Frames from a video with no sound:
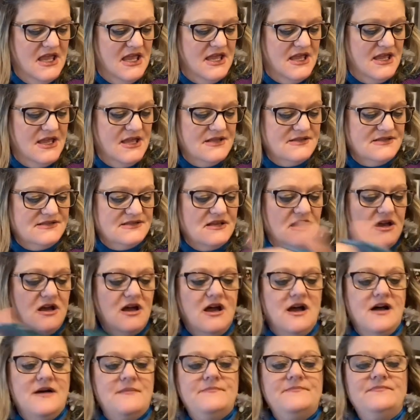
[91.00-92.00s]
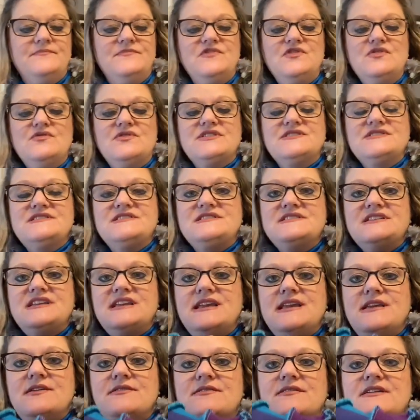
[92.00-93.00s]
you can
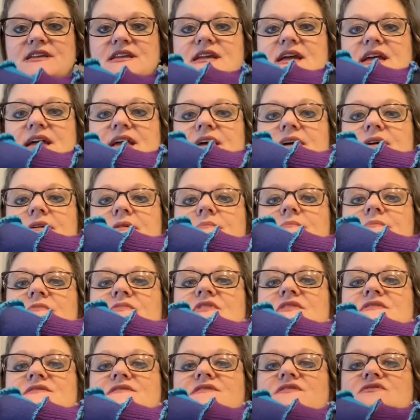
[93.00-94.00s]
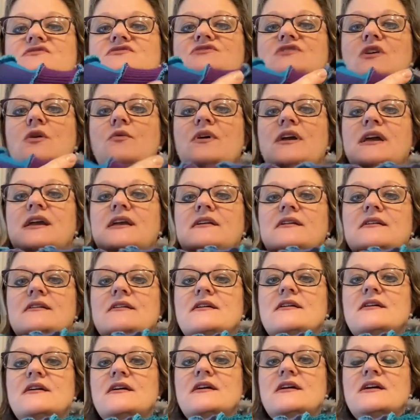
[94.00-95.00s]
see the hem, the sewing.
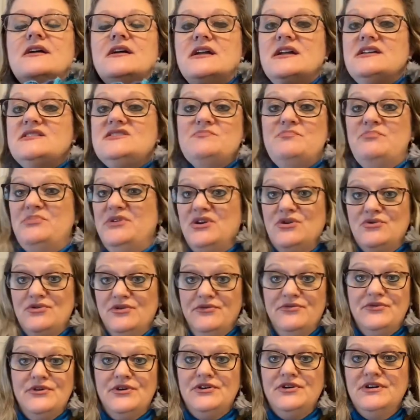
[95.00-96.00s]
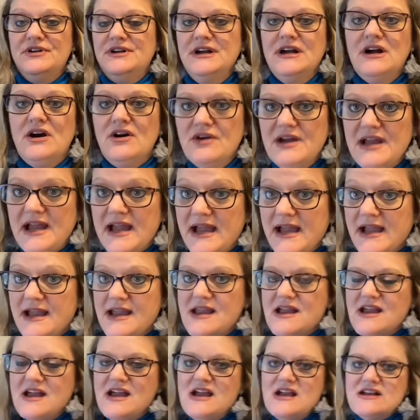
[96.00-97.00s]
It's beautiful,
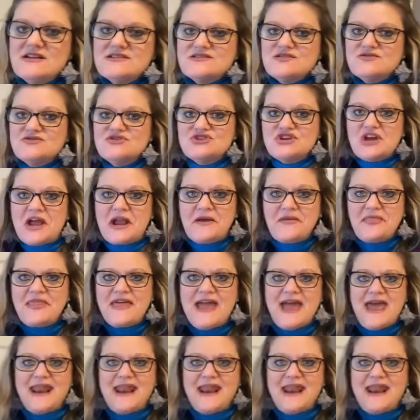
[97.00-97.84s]
okay? So check that